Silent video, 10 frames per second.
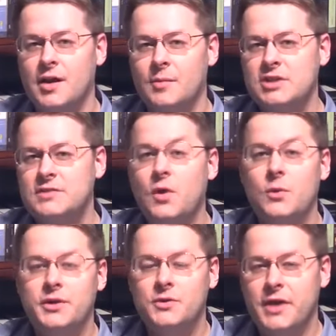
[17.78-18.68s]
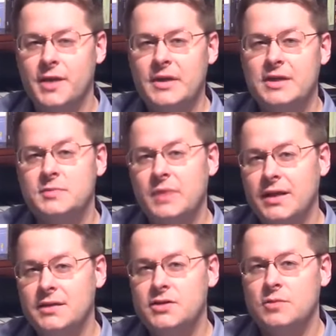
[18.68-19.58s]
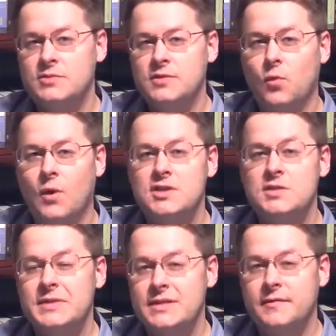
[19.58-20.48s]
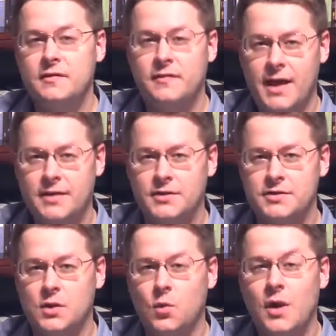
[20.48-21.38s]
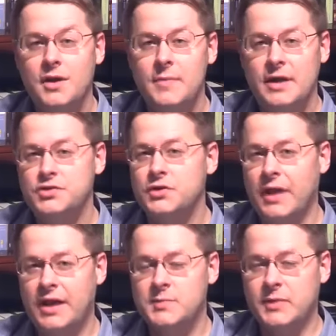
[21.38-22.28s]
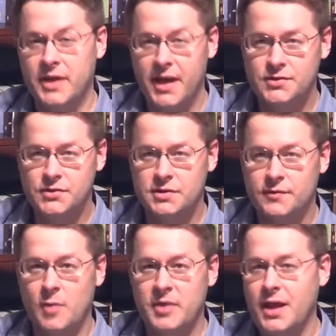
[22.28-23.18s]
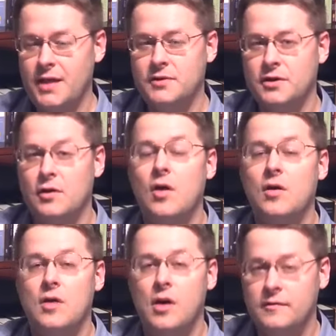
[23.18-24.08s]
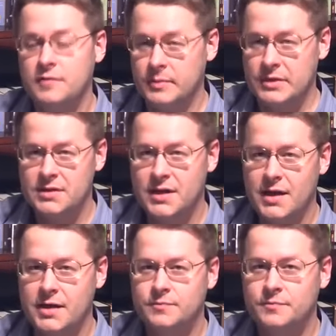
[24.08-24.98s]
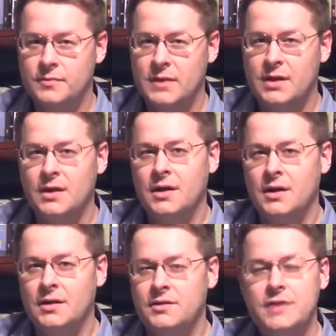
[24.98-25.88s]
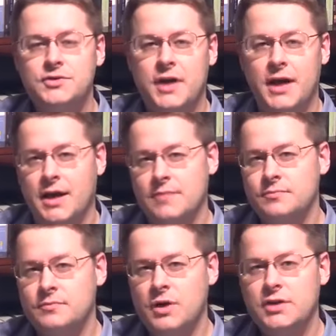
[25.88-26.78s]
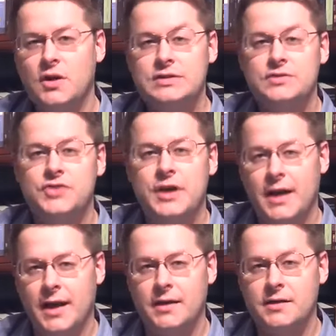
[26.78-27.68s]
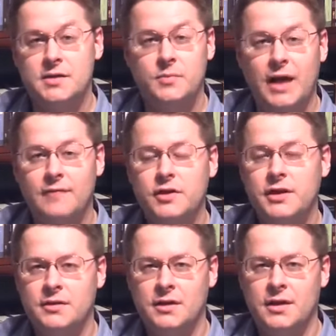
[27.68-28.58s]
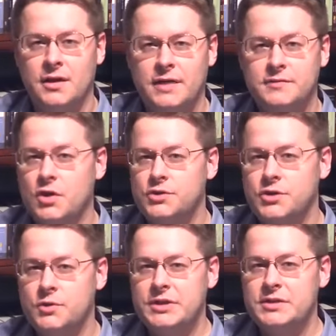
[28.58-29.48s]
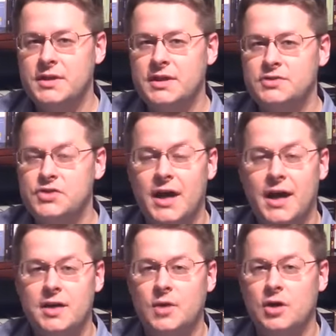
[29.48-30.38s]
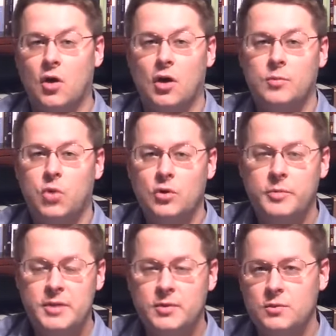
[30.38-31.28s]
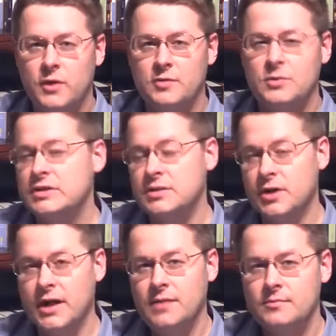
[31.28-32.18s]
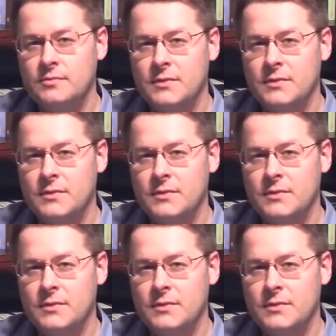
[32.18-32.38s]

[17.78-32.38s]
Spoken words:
Much of what we do can't be explained in terms of one specific factor, so one-dimensional explanations of our behavior are often misguided. Take jihad. What causes jihad? Is it poverty? If so, shouldn't we see jihad among all poor people, whether Muslim or not?